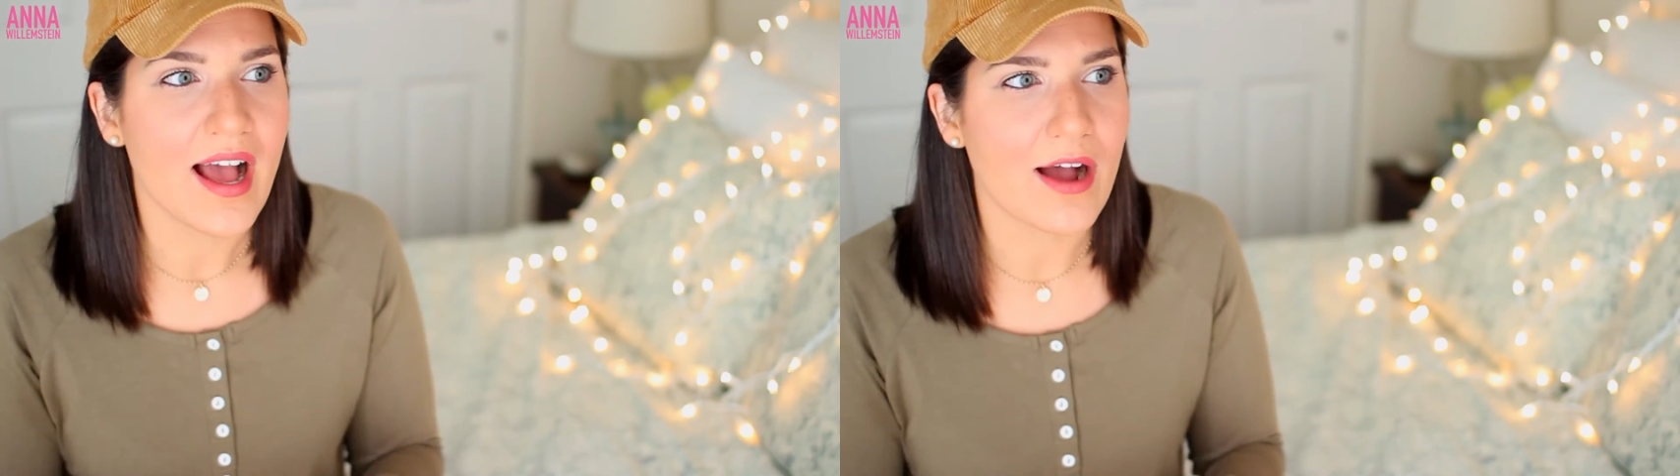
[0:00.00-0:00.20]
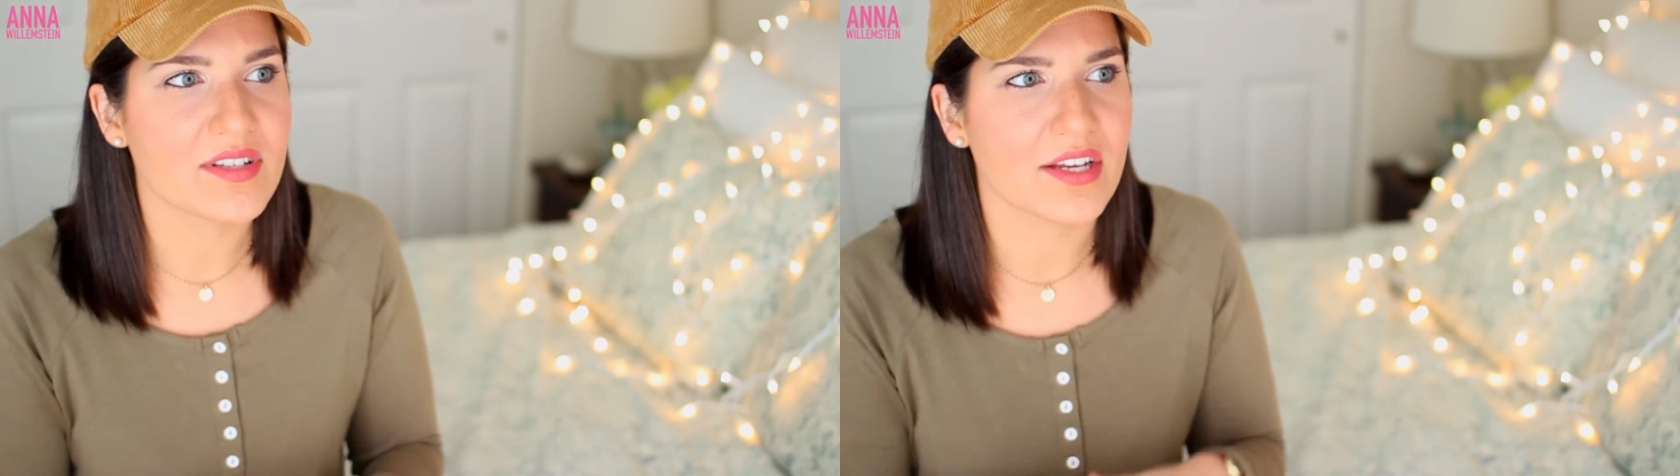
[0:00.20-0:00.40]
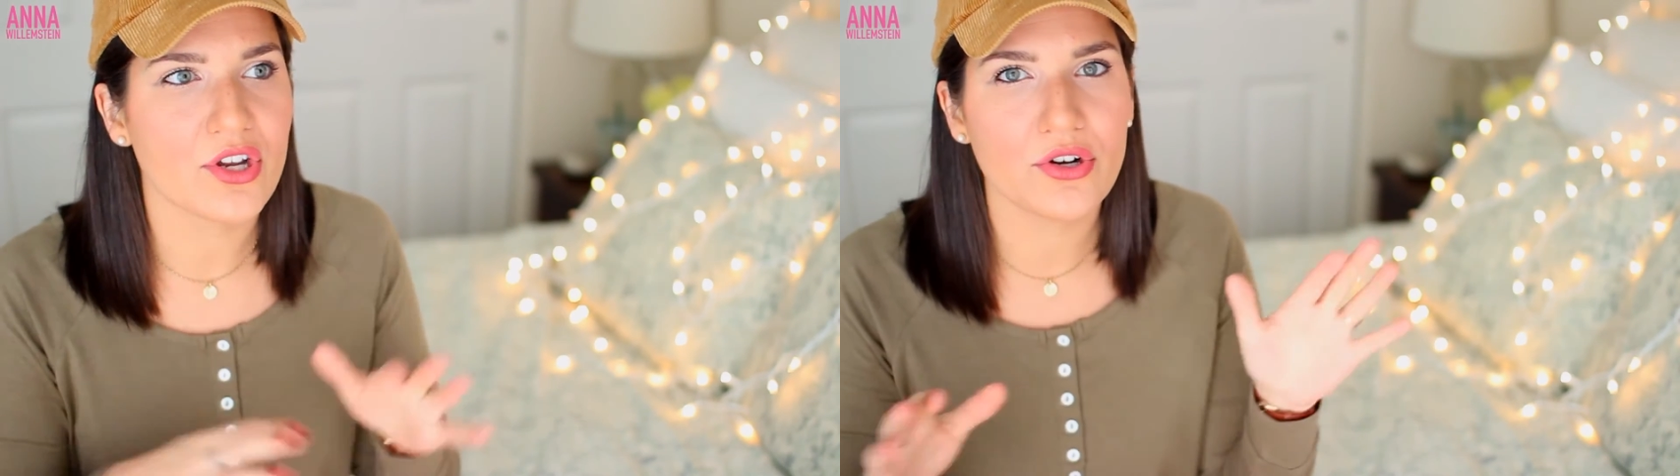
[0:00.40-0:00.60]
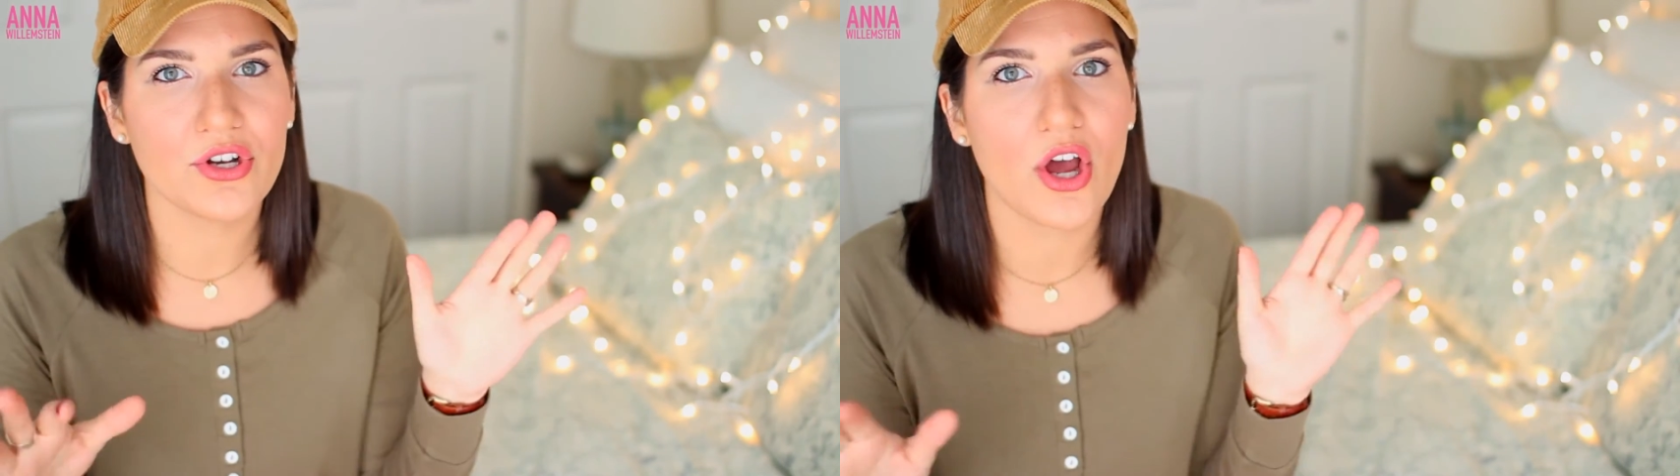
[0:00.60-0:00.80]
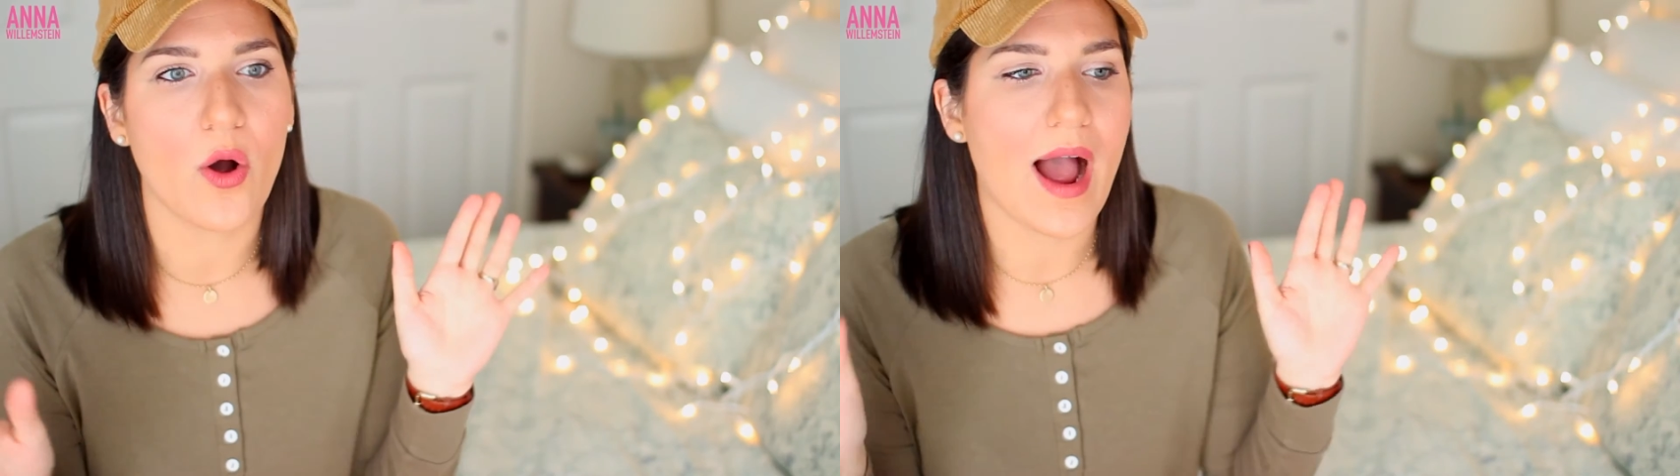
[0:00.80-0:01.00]
I was like, no,
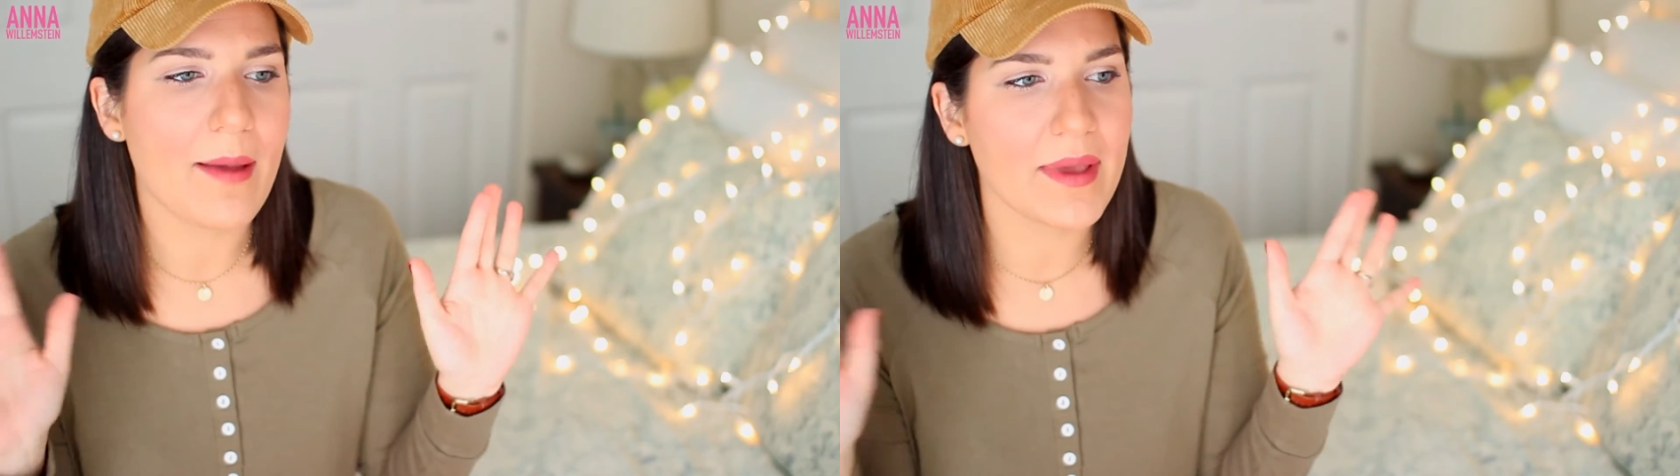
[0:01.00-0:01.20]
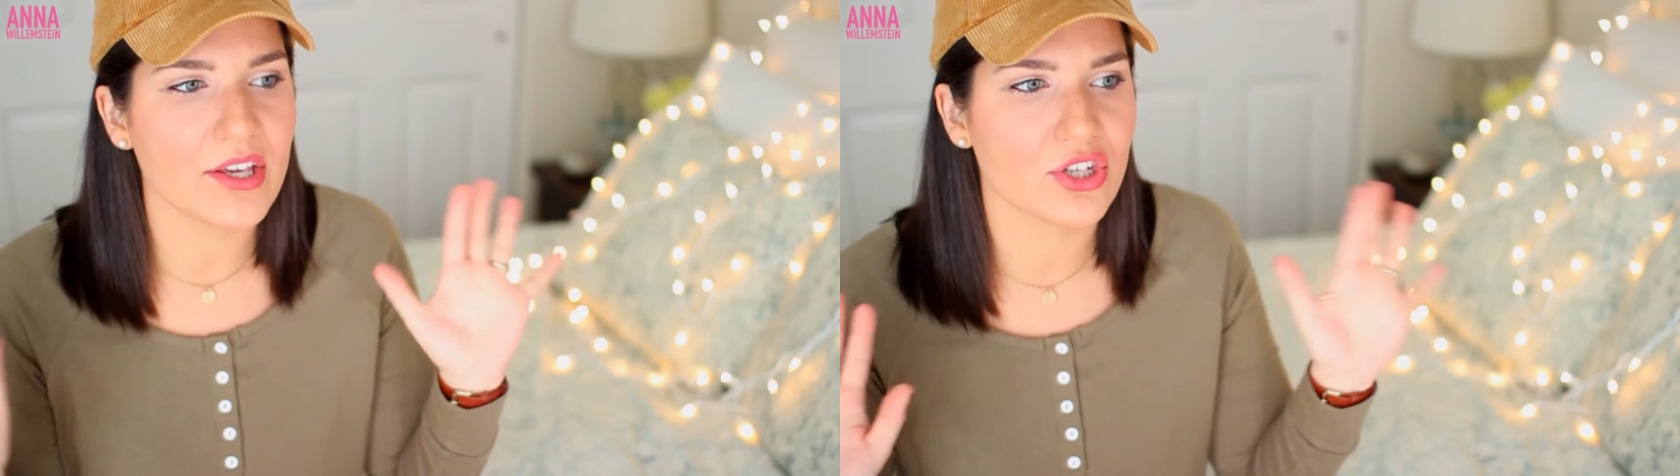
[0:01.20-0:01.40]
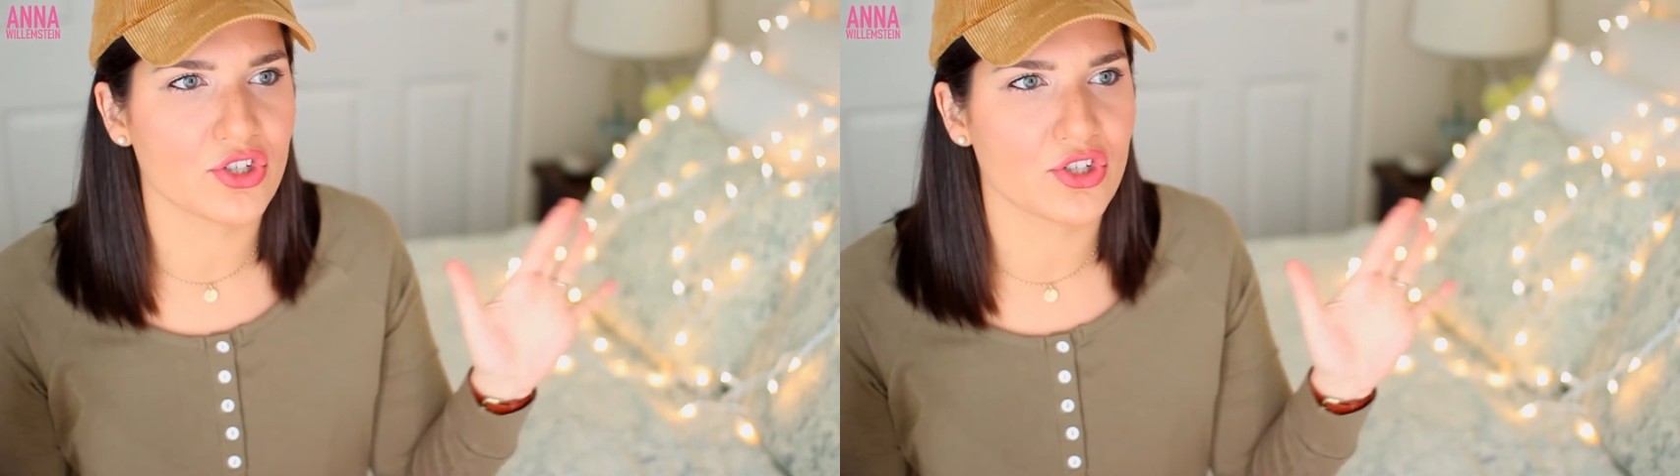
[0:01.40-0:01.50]
I make good